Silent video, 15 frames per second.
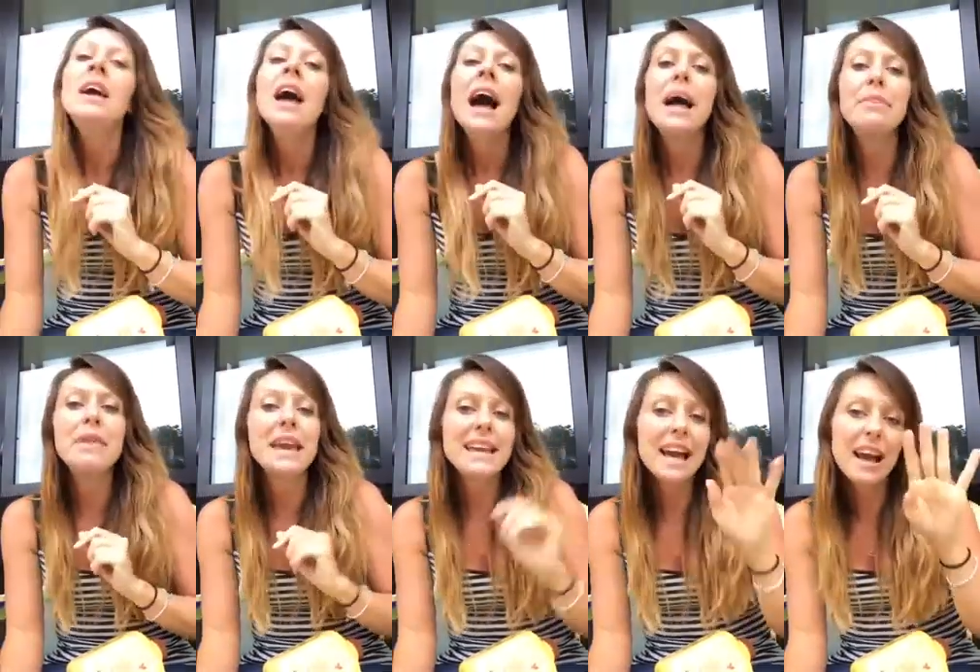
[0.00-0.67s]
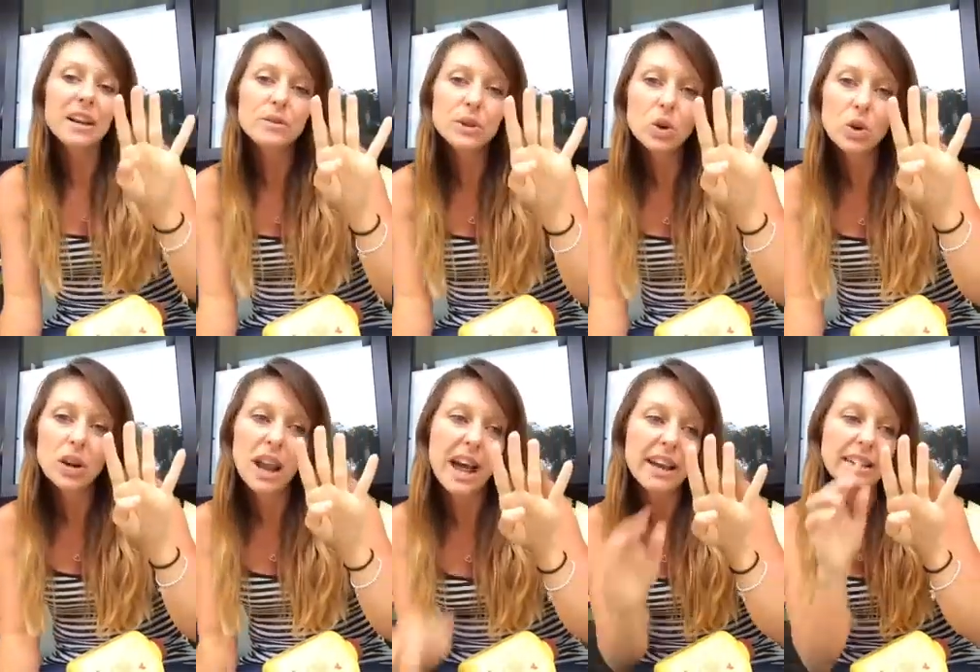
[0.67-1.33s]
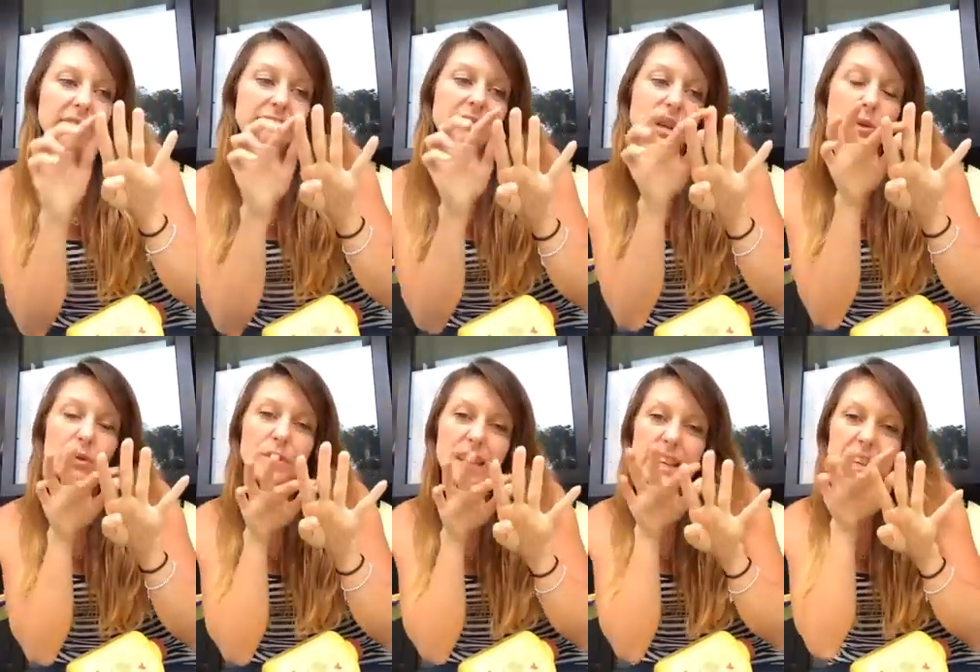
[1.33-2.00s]
And they kind of look like little
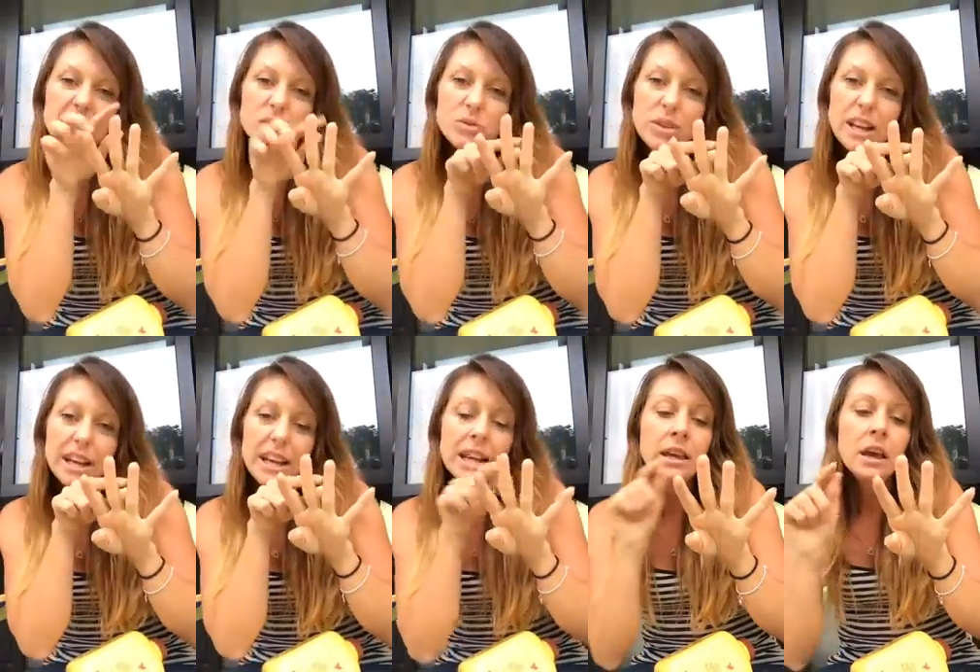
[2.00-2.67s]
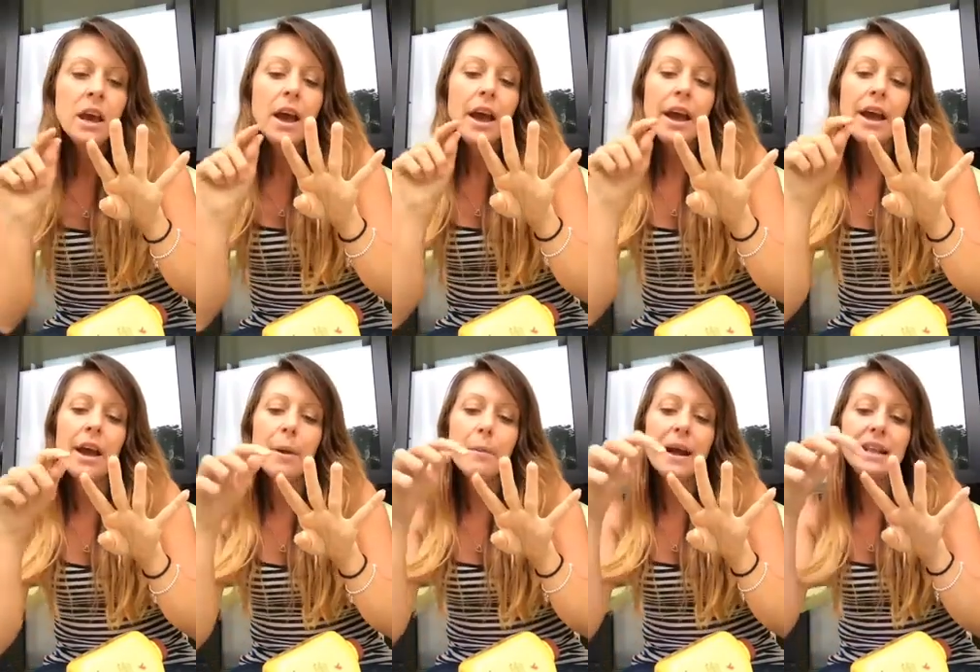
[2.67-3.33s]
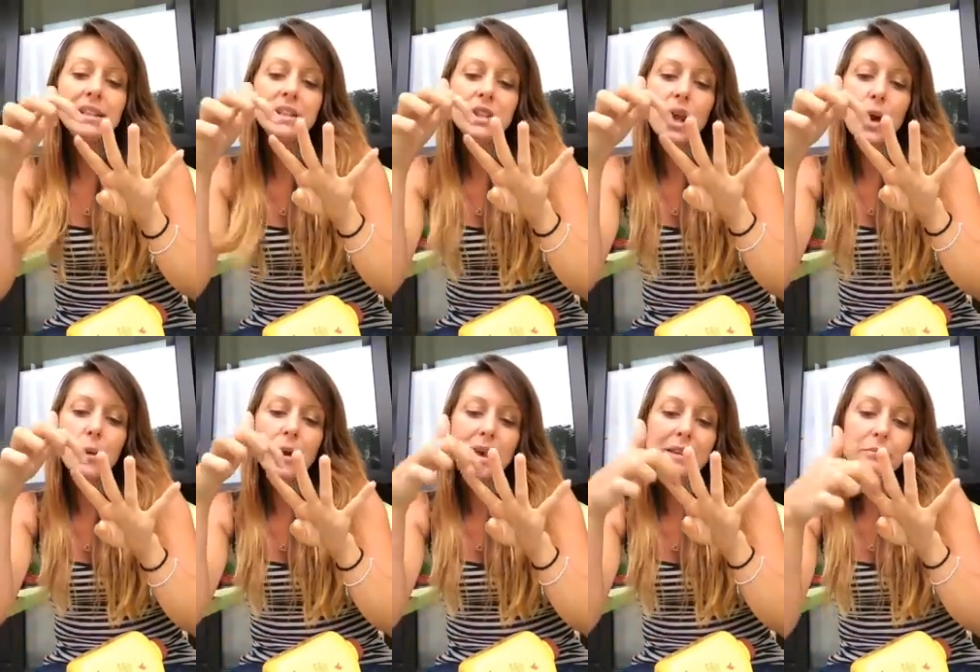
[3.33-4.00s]
fingers, really. And
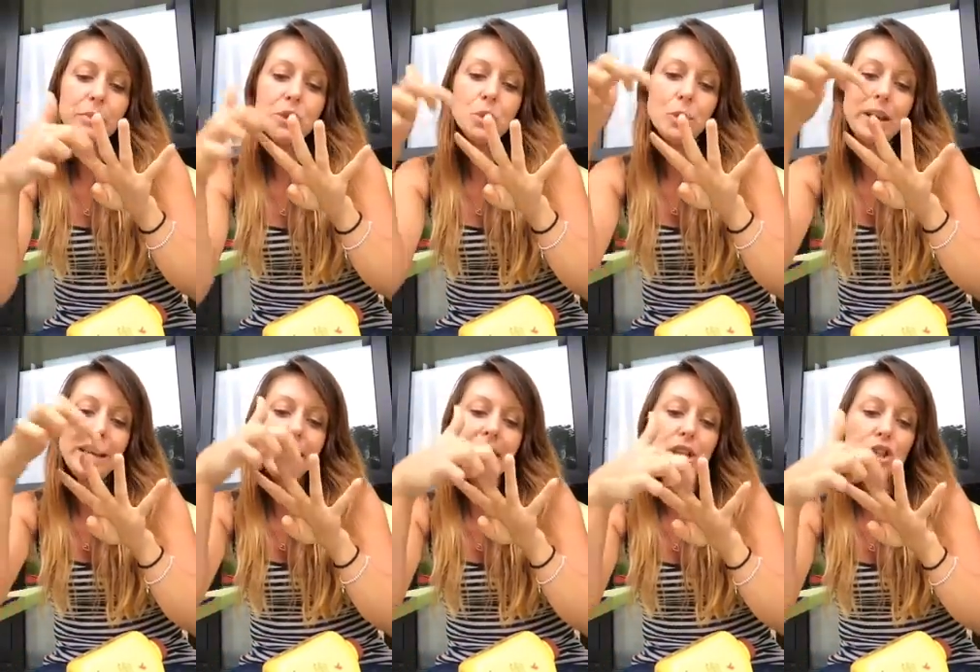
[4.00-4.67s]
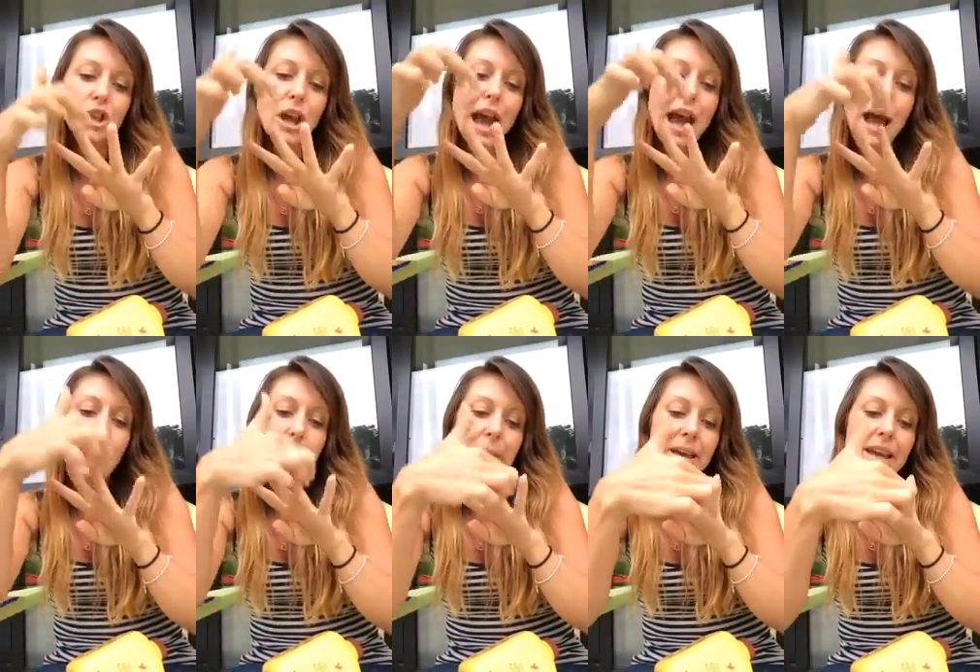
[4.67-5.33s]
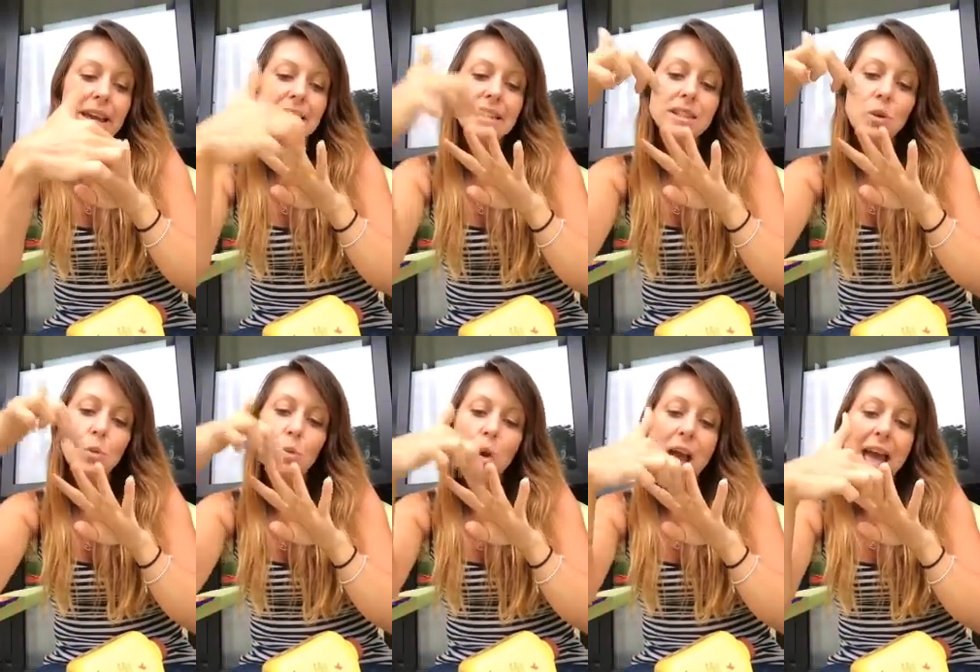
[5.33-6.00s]
so in between each gap is
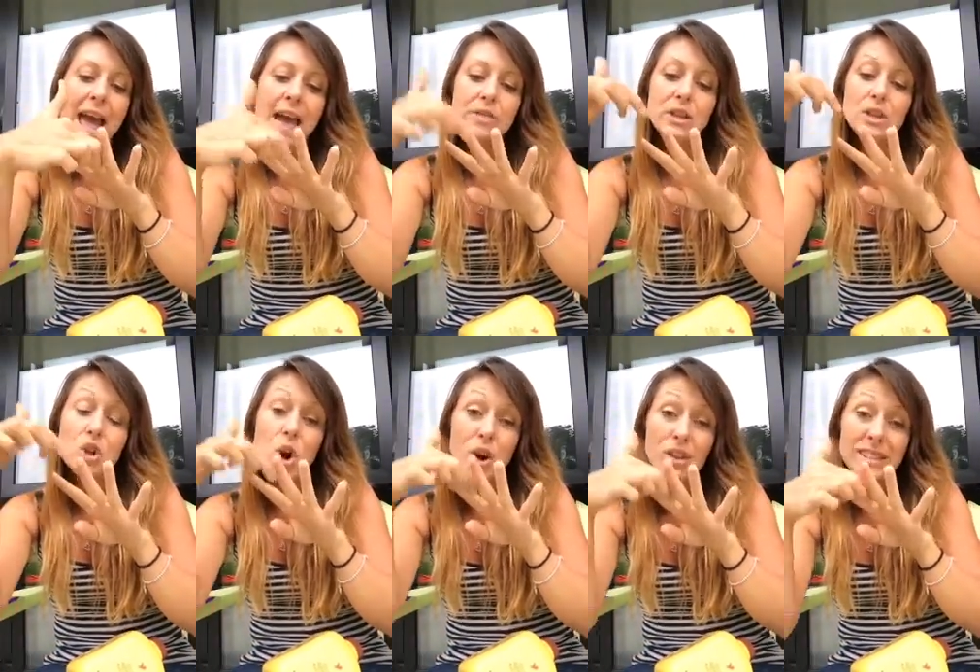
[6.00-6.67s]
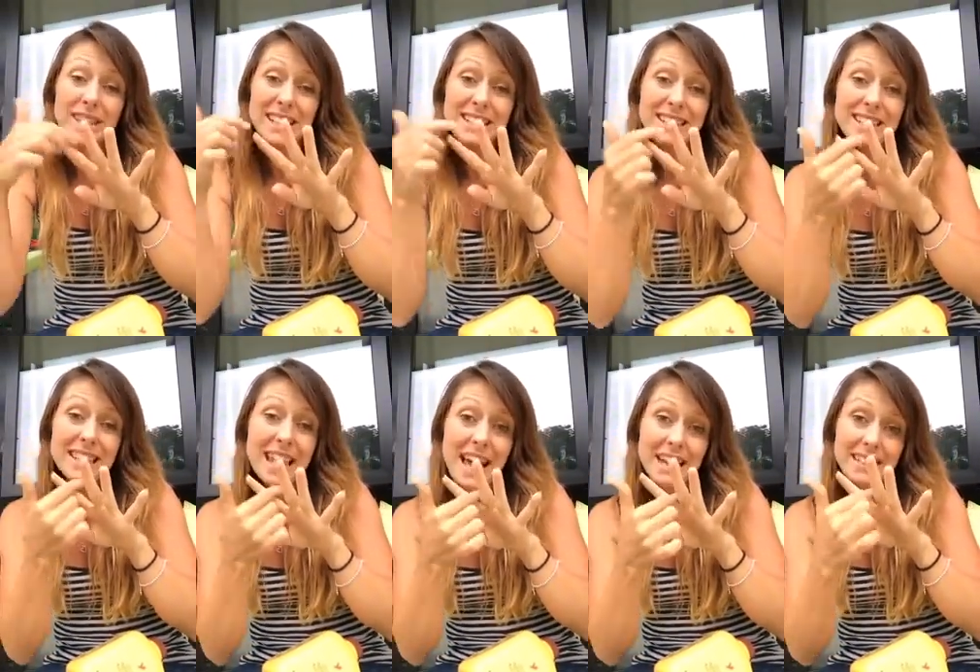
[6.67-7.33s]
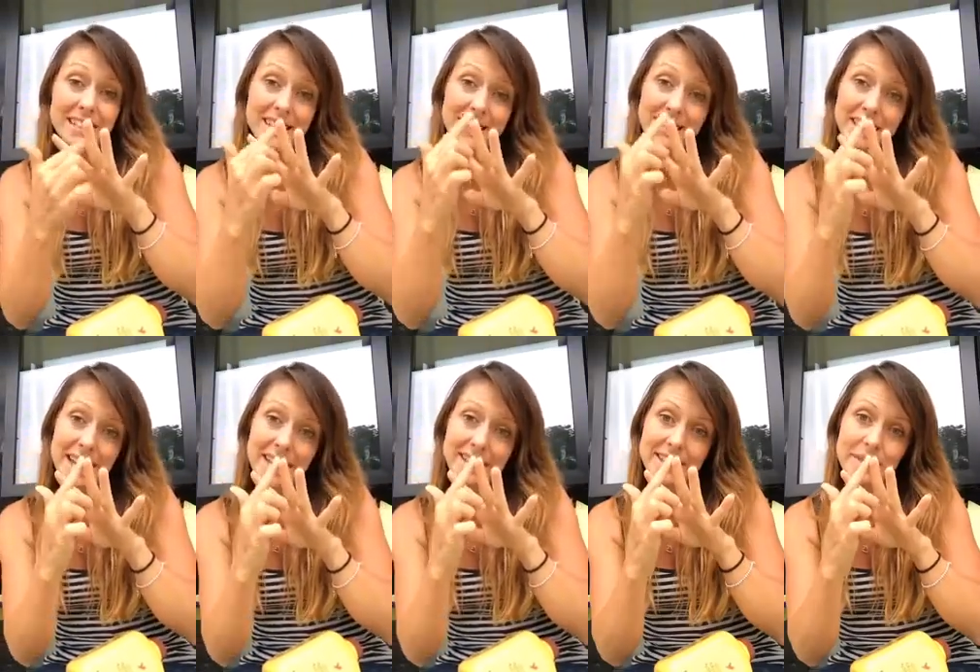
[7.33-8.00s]
where the toxins like to
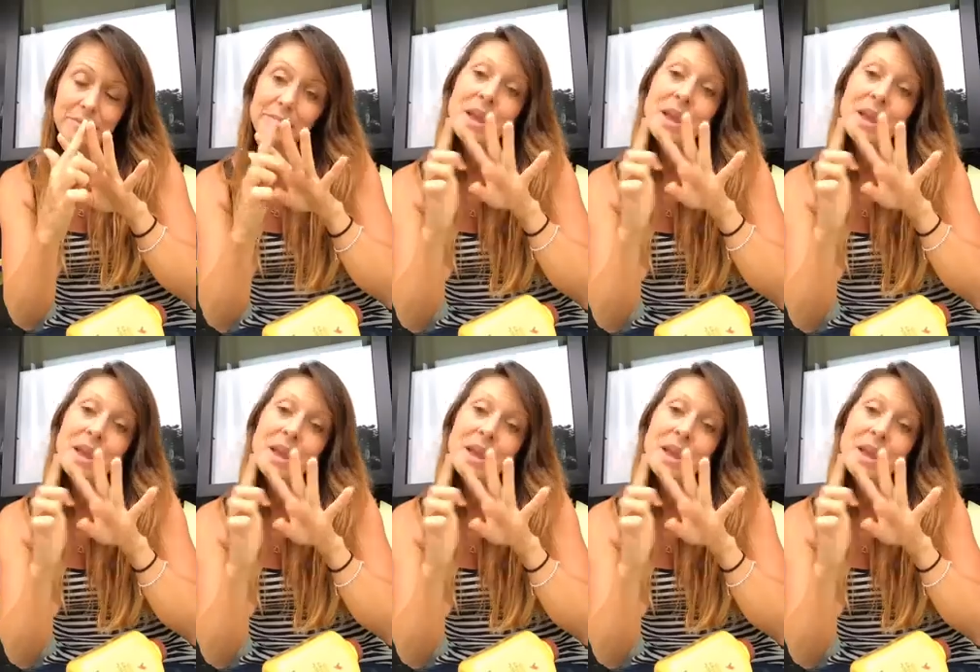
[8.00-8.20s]
sit.